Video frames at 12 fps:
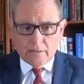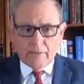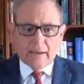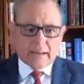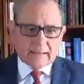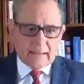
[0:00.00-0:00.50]

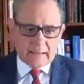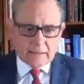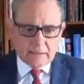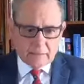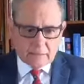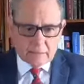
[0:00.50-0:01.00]
Then I'd like
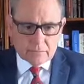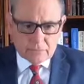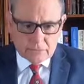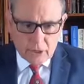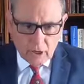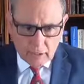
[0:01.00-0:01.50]
to
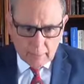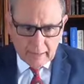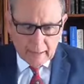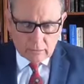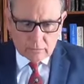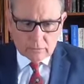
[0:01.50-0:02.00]
talk
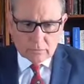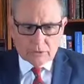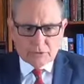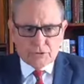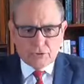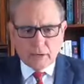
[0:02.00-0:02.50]
about
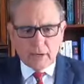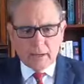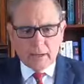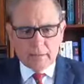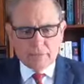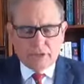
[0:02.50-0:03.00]

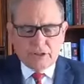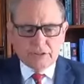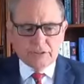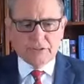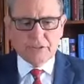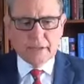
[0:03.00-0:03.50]
what
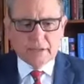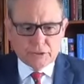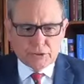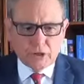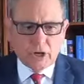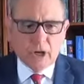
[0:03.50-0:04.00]
Jesus said
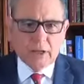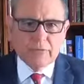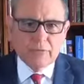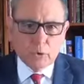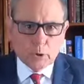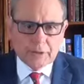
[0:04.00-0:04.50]
in
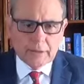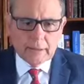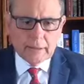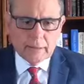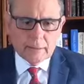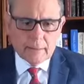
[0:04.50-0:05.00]
John
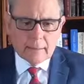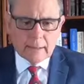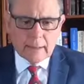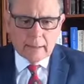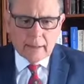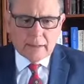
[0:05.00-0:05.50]
14.
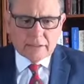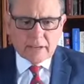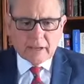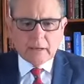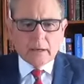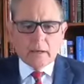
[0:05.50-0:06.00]
He
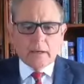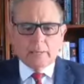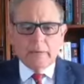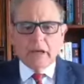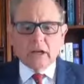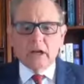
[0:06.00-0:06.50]
said,
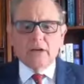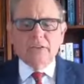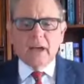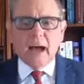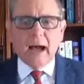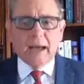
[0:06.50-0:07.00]

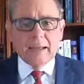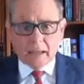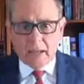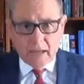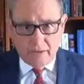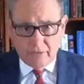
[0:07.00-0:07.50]
because I
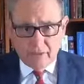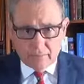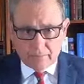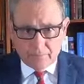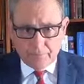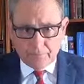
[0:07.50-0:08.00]
live,
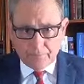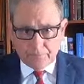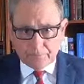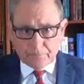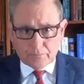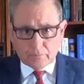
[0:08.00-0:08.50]

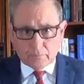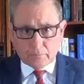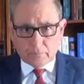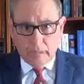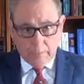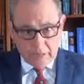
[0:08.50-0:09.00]

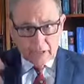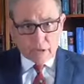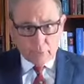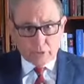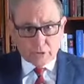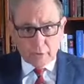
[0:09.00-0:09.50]
that means
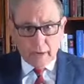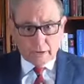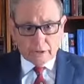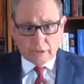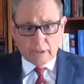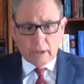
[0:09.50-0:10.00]
the
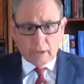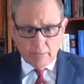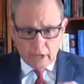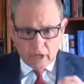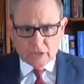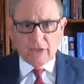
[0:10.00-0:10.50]
resurrection,
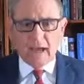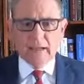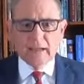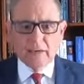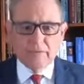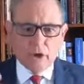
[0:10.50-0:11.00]
because I
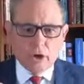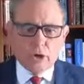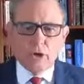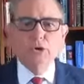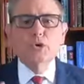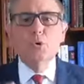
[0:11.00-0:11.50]
live,
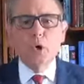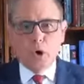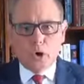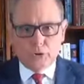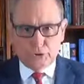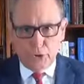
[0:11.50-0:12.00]
you
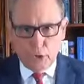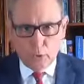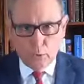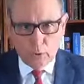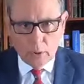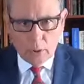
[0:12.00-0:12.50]

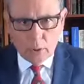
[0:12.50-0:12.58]
also